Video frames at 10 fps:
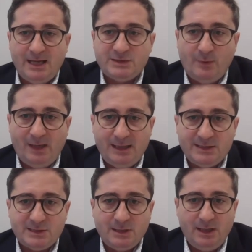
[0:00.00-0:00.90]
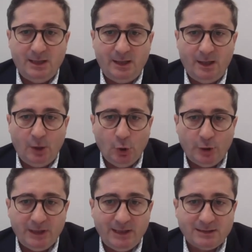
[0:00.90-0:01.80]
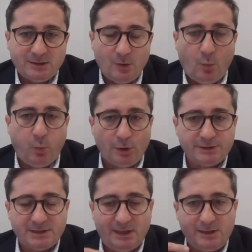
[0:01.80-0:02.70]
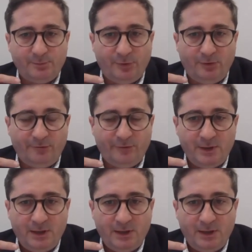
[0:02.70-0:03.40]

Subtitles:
as well as looking at what type of